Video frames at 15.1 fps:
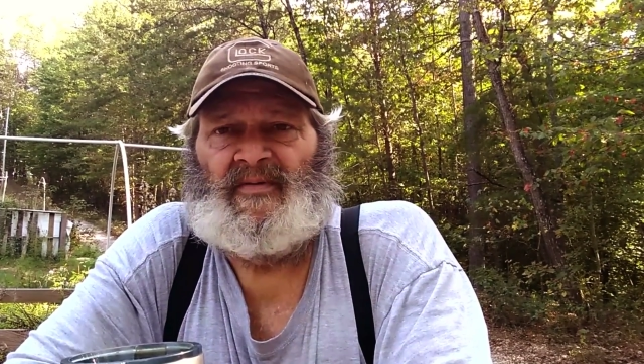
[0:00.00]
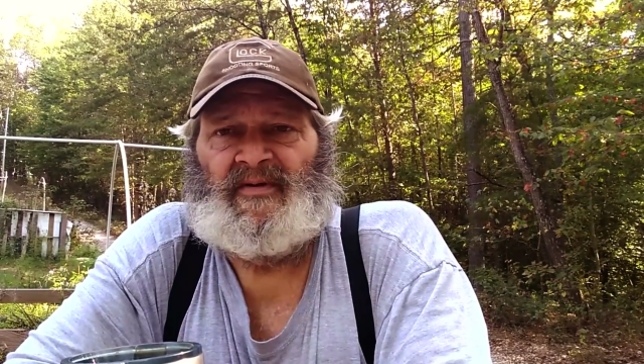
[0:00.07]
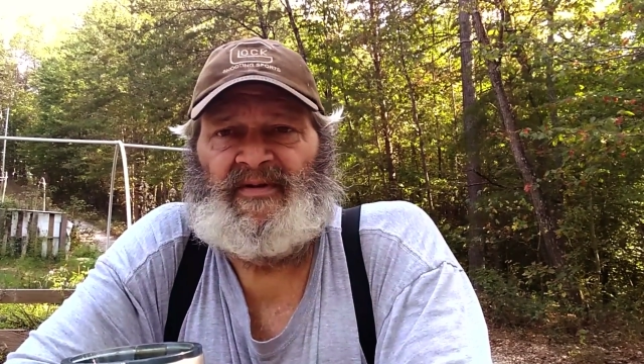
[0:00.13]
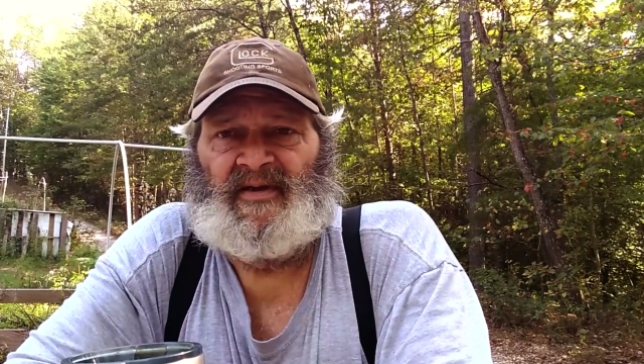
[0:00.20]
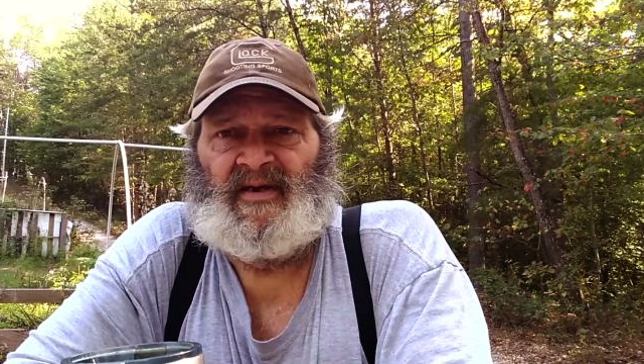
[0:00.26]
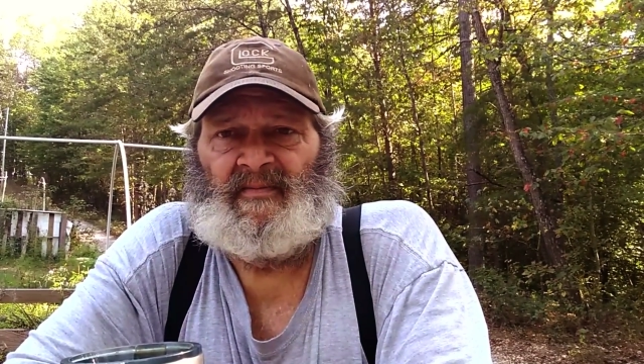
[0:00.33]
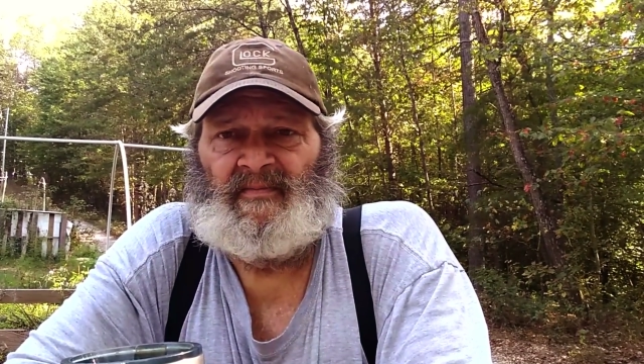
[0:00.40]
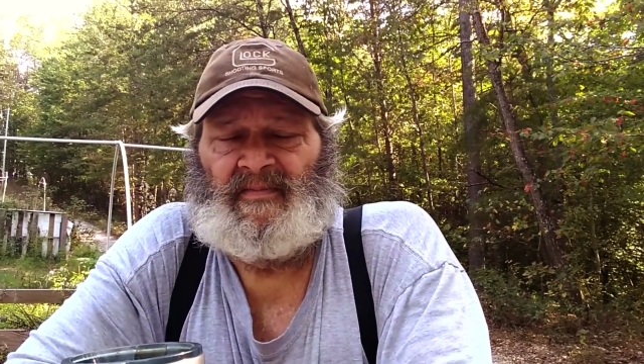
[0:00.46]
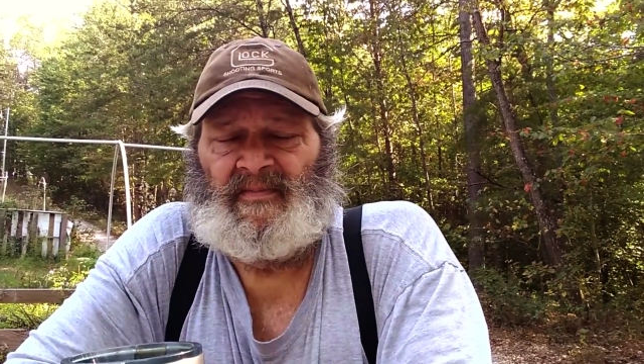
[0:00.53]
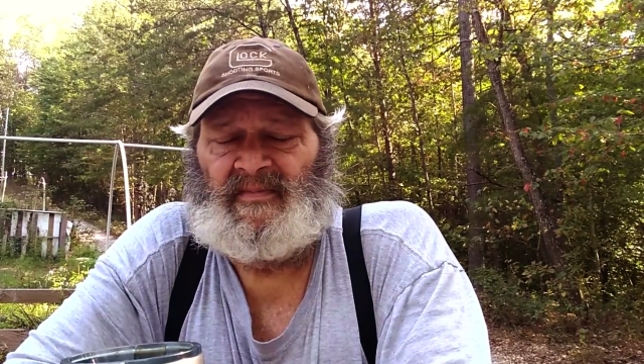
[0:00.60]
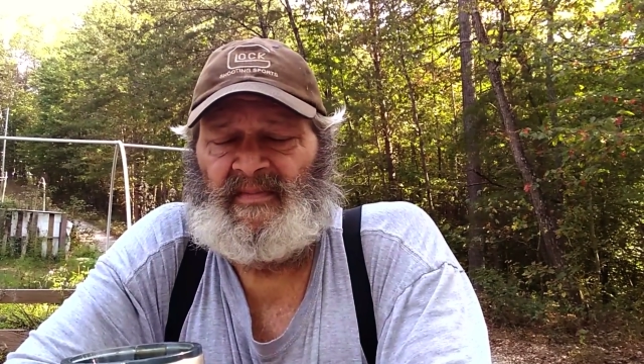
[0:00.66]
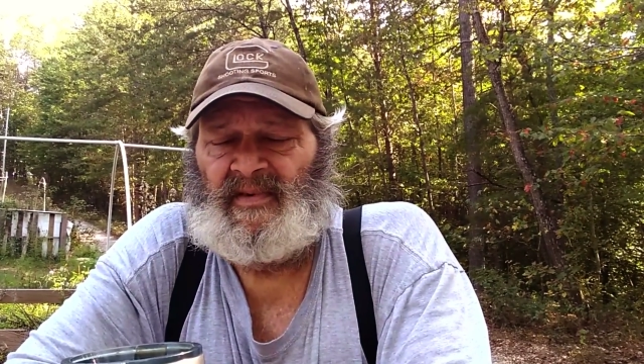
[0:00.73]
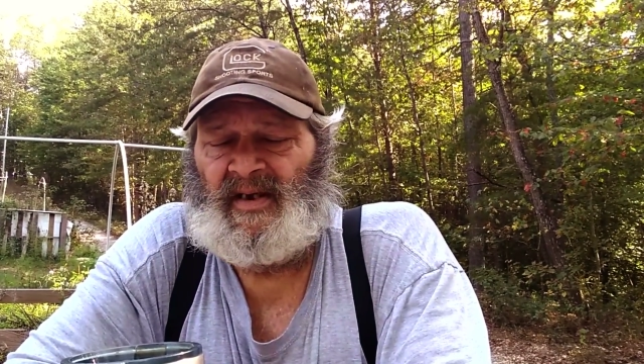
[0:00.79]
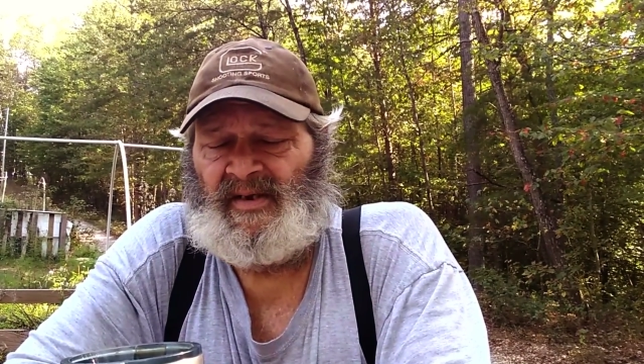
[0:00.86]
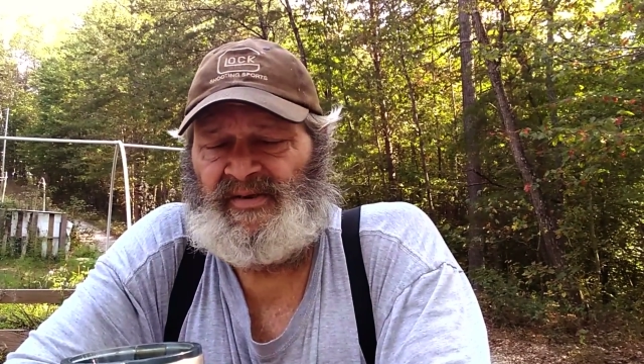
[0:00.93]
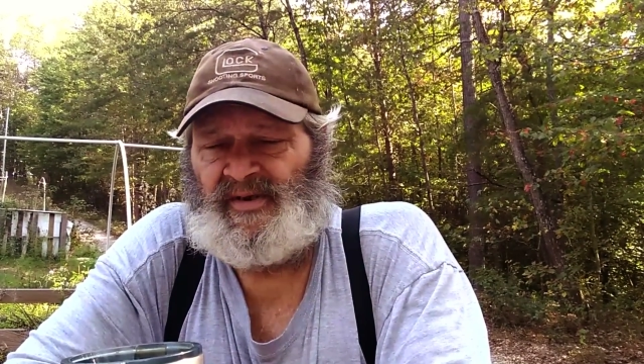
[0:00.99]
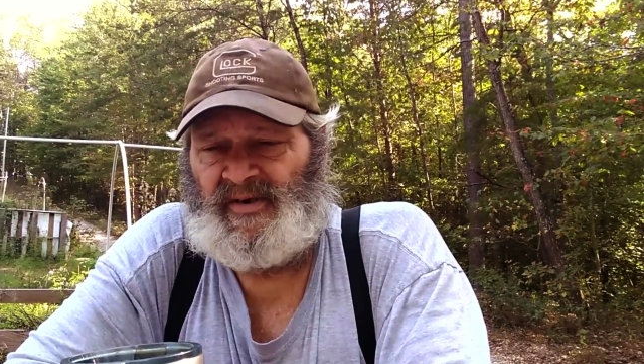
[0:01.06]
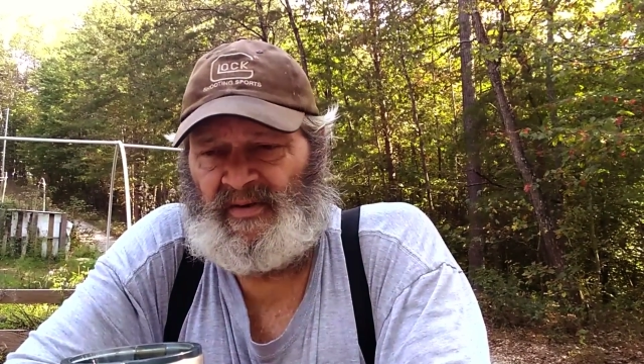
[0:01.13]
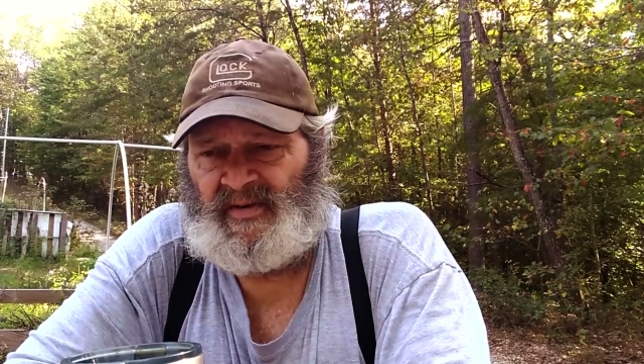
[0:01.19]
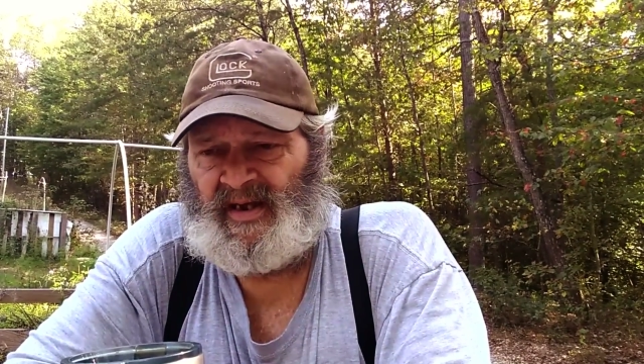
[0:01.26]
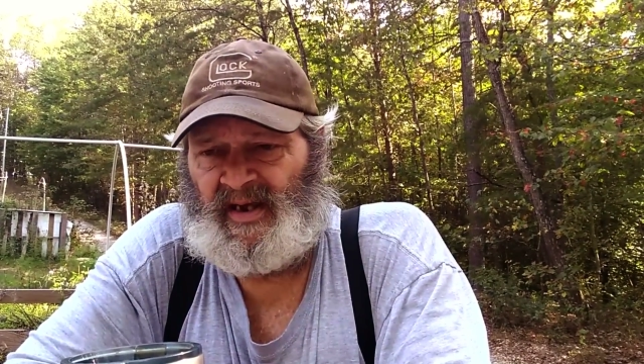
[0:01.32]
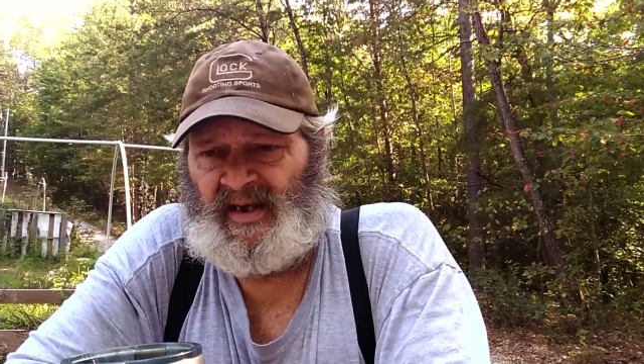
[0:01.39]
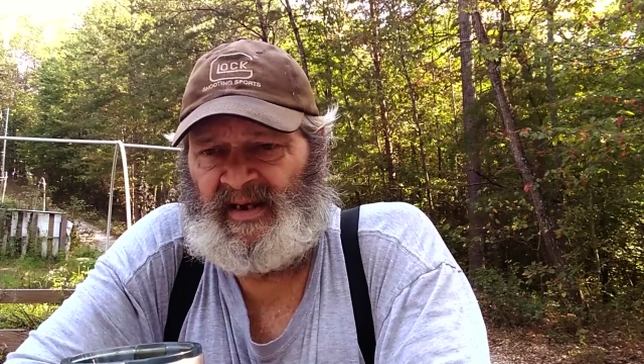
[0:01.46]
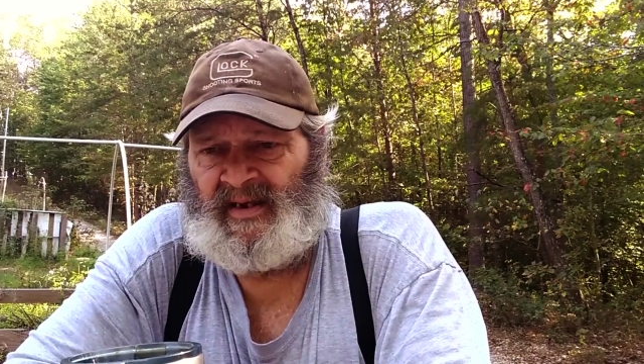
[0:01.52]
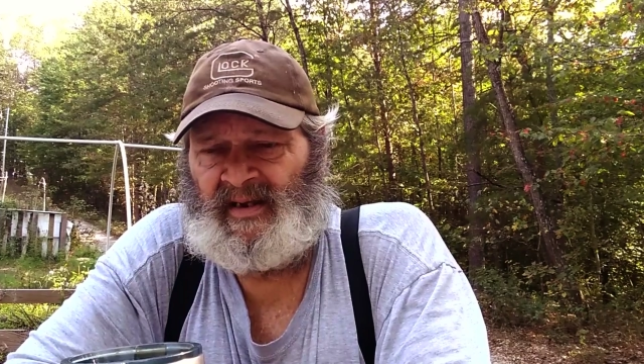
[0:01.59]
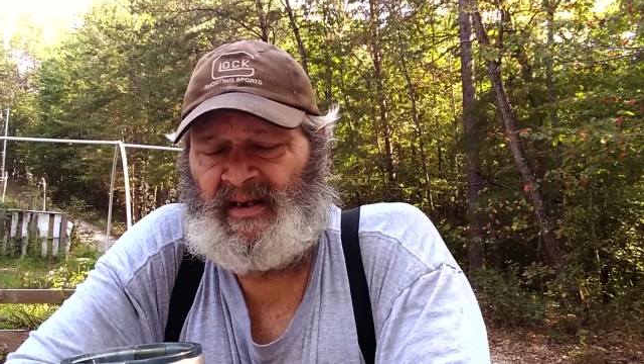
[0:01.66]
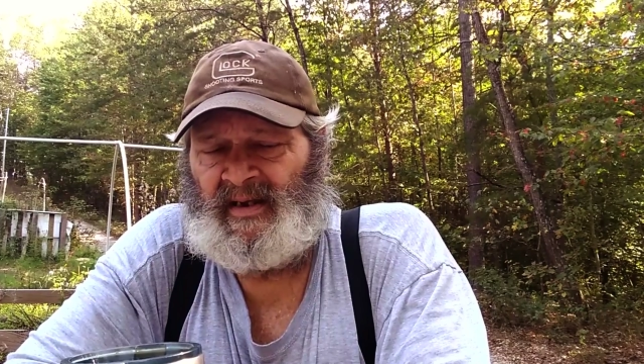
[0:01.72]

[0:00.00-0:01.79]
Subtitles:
with them. I said, okay,